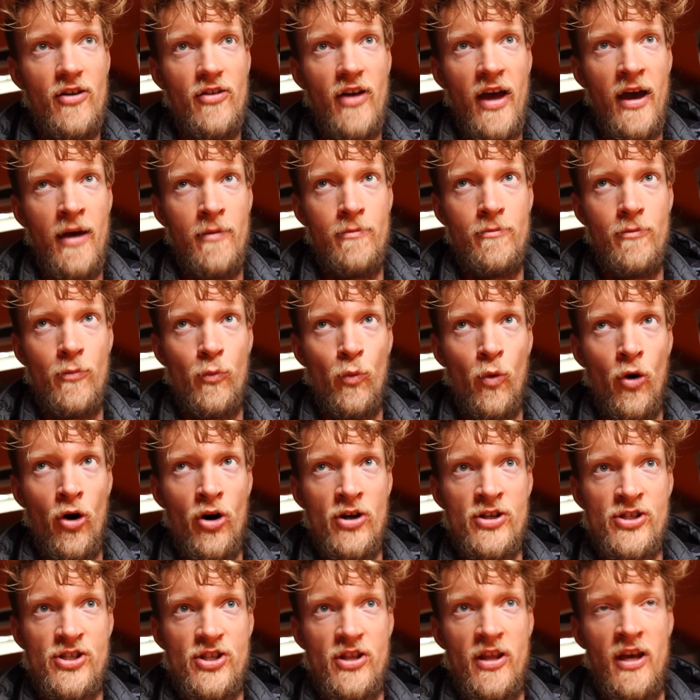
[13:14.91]
It
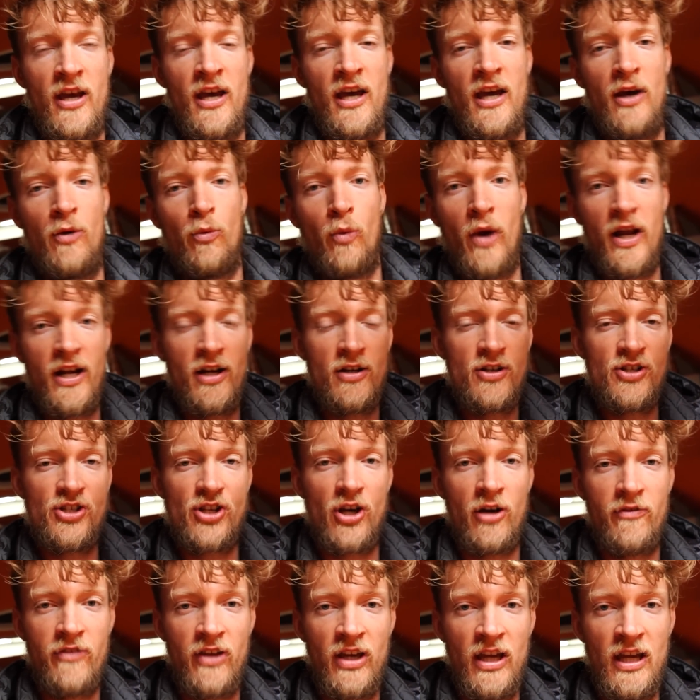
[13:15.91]
was the winners
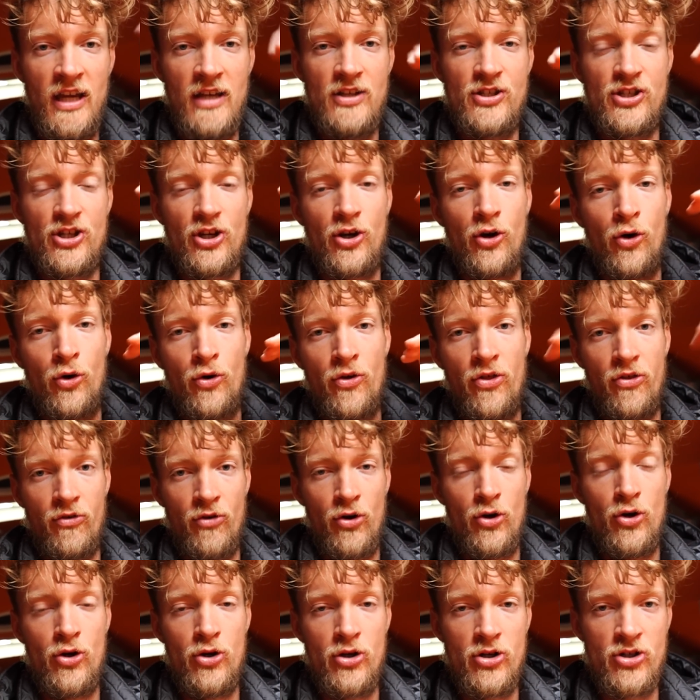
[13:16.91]
of the heats go
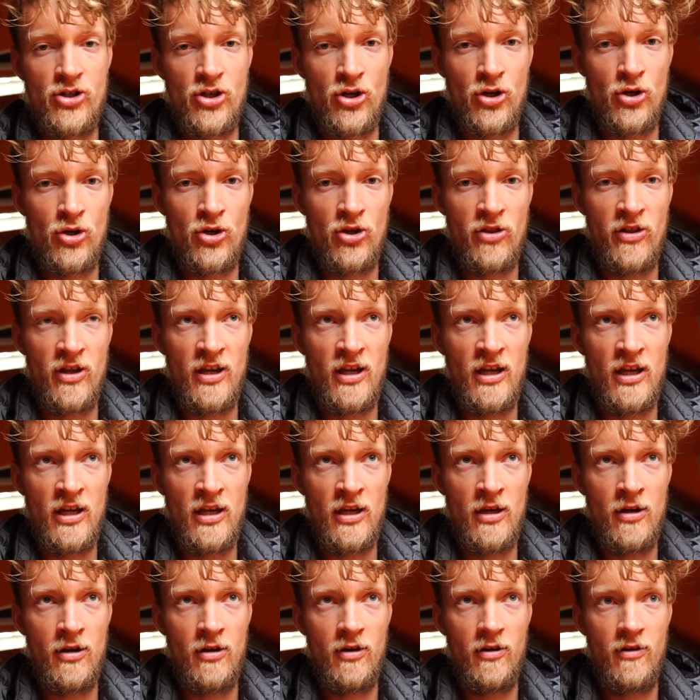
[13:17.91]
through to
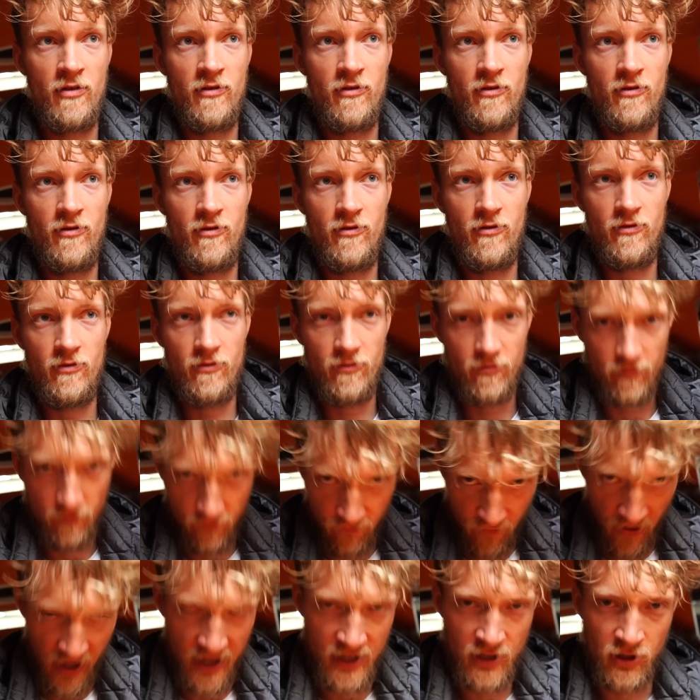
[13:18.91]
the
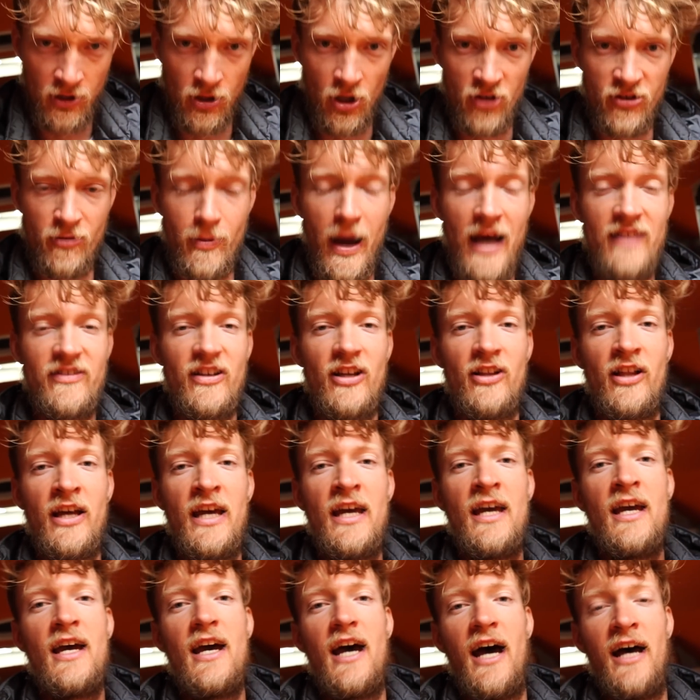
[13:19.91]
final
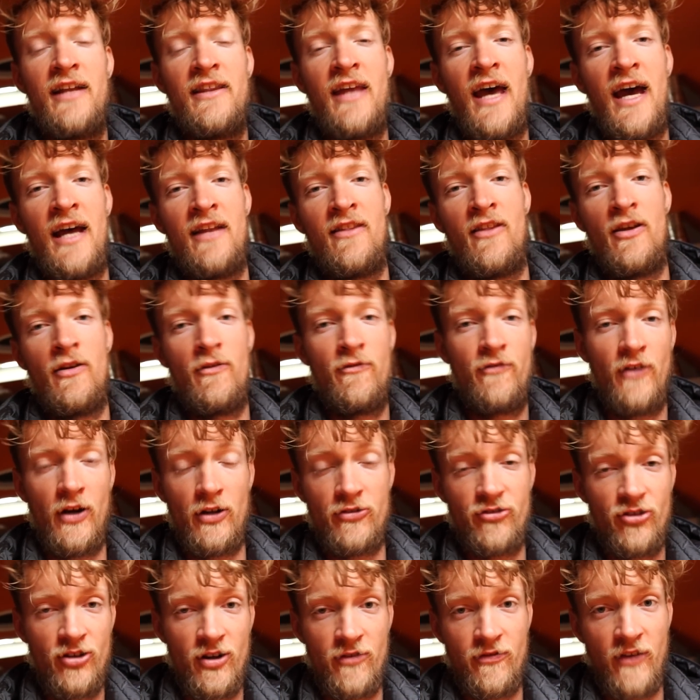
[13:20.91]
automatically, and then they
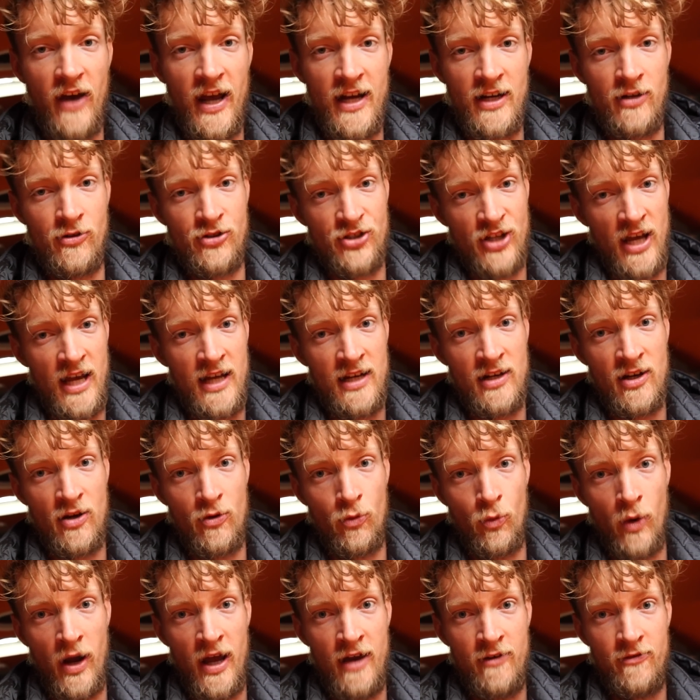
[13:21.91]
filter the finals in
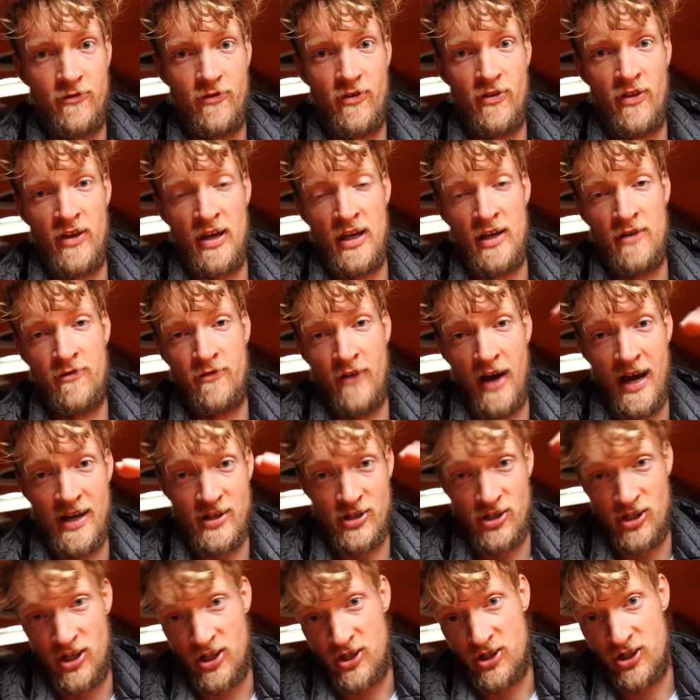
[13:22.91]
with the
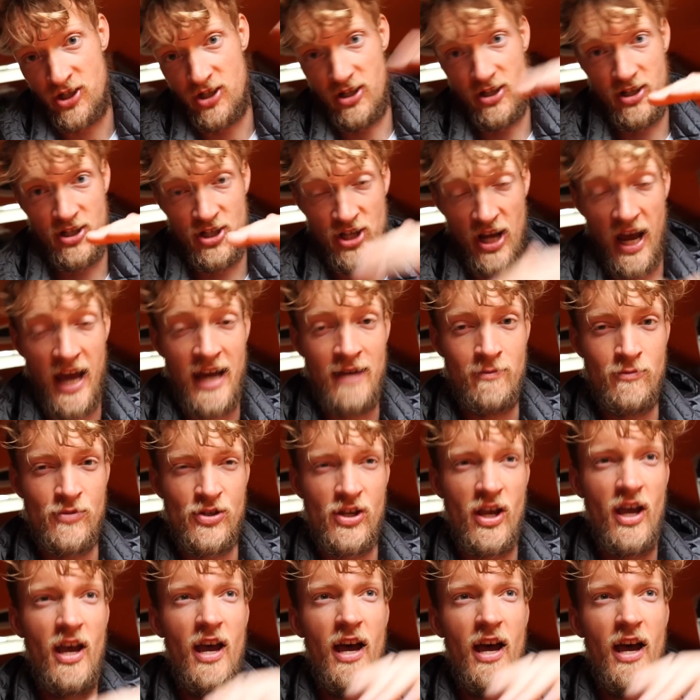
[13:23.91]
fastest times.